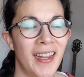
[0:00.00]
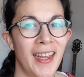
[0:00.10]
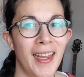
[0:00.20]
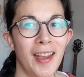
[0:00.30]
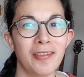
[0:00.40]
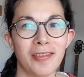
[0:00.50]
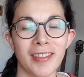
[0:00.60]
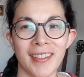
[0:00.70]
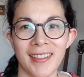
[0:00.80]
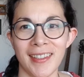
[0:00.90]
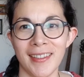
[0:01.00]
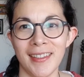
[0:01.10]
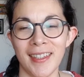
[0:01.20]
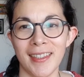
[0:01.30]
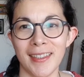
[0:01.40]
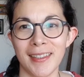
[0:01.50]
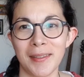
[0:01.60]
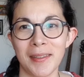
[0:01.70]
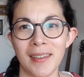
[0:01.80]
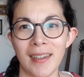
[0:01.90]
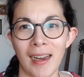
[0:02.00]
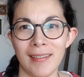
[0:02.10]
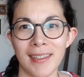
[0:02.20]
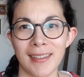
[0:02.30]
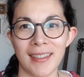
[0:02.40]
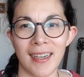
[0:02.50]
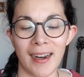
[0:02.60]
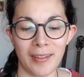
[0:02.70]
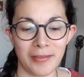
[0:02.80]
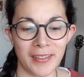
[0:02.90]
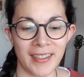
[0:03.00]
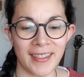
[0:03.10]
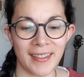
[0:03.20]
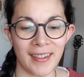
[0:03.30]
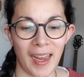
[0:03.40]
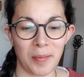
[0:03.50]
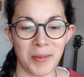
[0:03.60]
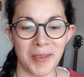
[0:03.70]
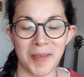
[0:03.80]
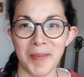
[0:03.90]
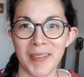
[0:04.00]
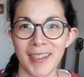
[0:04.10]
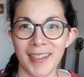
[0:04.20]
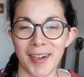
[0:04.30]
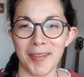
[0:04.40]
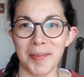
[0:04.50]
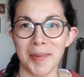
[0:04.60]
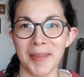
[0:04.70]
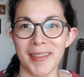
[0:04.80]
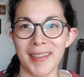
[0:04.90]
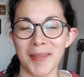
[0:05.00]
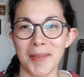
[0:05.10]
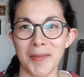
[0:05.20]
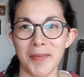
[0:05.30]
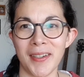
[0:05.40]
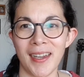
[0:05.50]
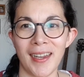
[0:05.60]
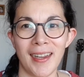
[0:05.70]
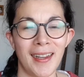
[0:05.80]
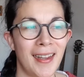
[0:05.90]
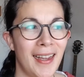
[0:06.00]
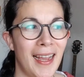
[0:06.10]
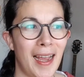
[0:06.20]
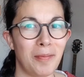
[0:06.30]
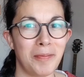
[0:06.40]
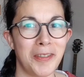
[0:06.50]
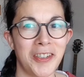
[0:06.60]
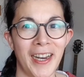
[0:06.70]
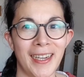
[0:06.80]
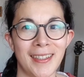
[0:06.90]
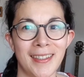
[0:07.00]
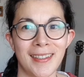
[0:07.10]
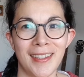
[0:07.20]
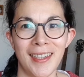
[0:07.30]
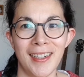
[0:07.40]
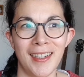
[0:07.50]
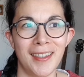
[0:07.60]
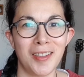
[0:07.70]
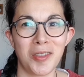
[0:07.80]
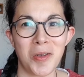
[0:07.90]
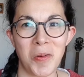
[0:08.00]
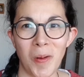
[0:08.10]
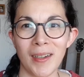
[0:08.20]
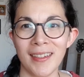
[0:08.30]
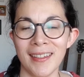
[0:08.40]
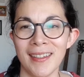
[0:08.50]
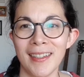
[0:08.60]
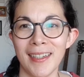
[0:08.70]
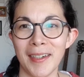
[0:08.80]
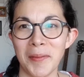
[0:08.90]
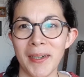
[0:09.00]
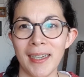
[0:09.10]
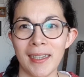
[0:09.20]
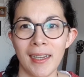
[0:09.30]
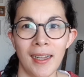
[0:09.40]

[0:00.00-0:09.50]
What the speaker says: everything in this character's life is absolutely terrible. It's sort of abject squalor in a way,